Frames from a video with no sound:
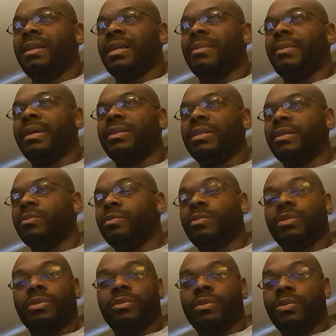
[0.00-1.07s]
I'm like,
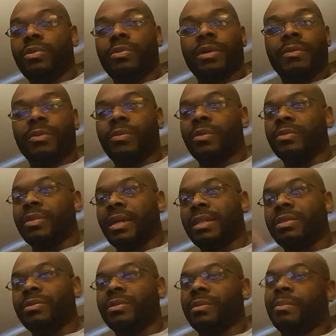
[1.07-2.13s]
we do whatever you want to. I
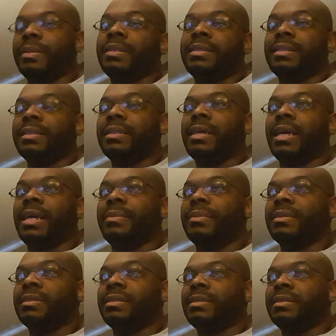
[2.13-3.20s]
do some PC gaming.